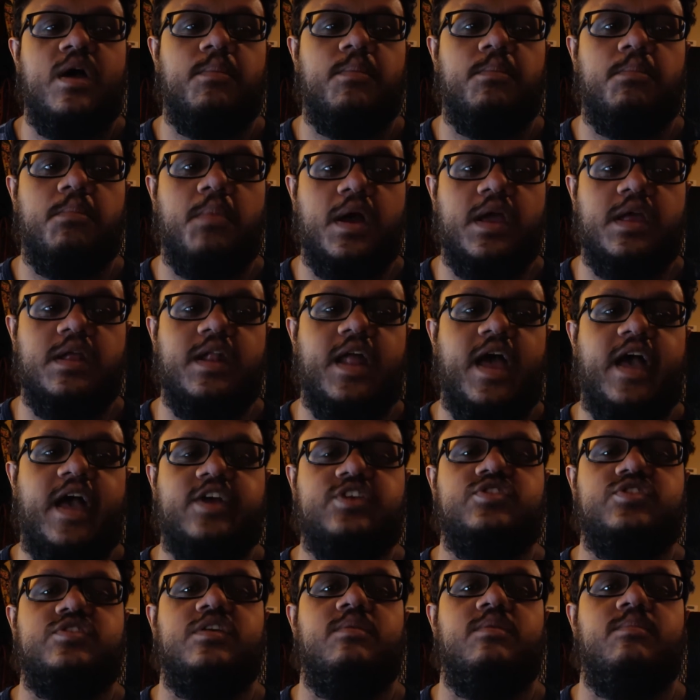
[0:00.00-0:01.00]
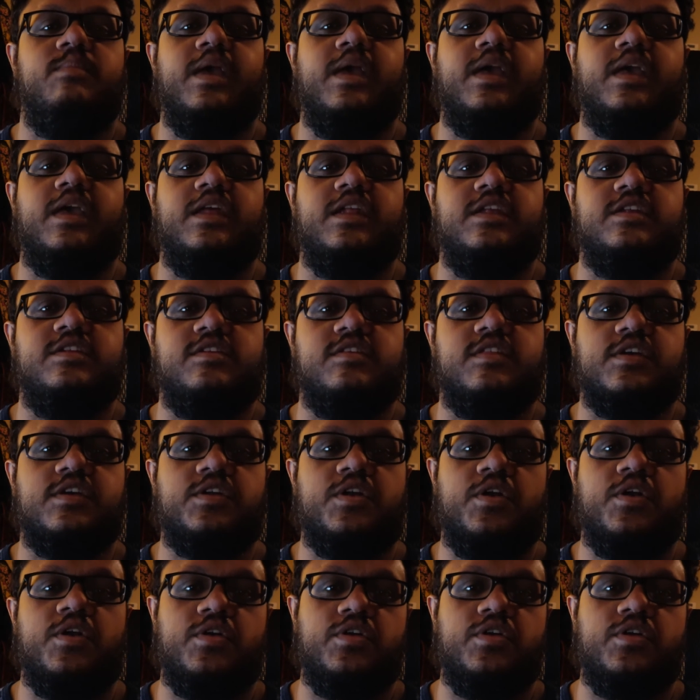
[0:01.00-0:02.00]
might actually make it into the
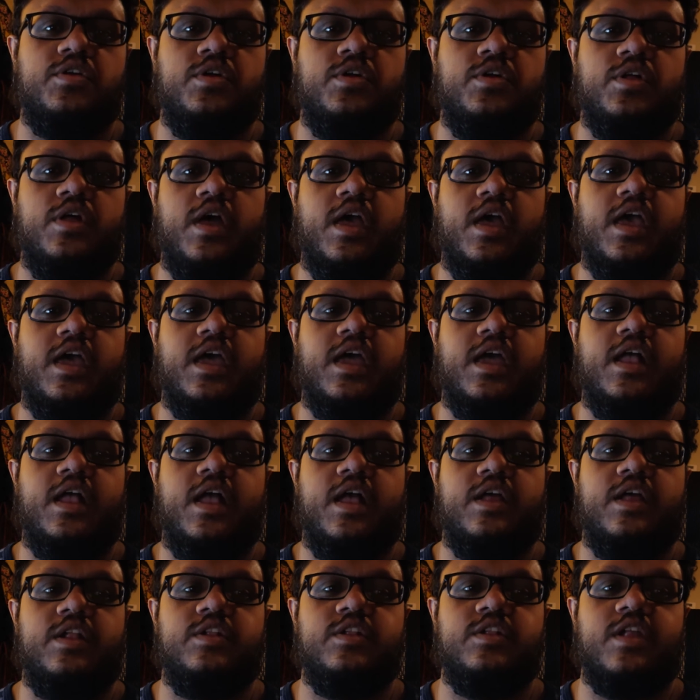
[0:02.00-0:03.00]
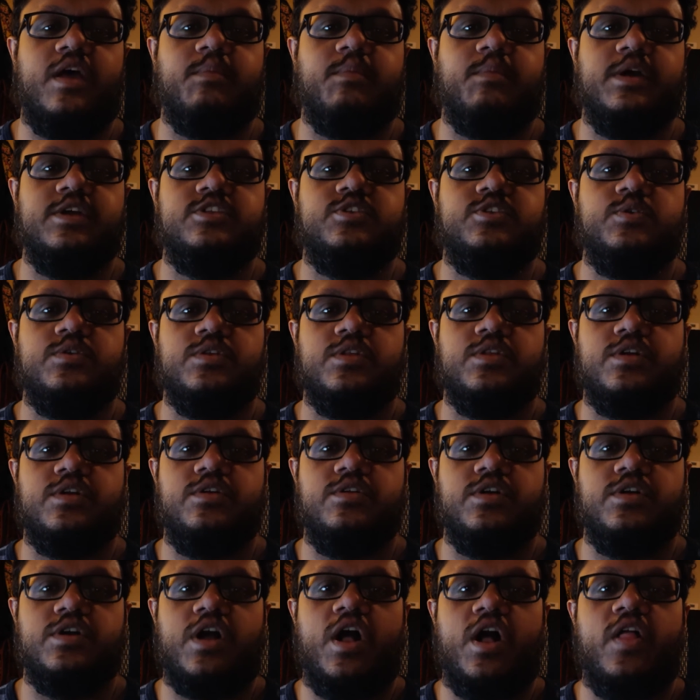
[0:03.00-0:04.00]
kernel, and I might do a
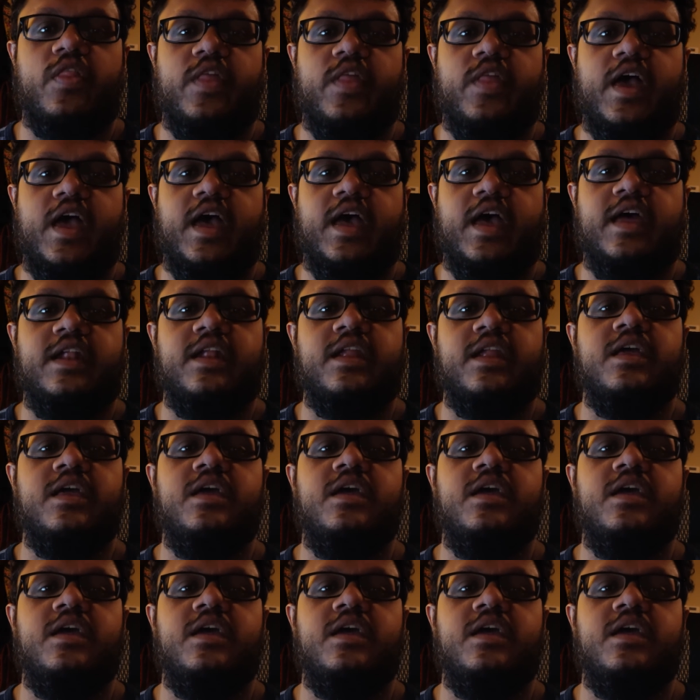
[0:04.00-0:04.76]
little look on that.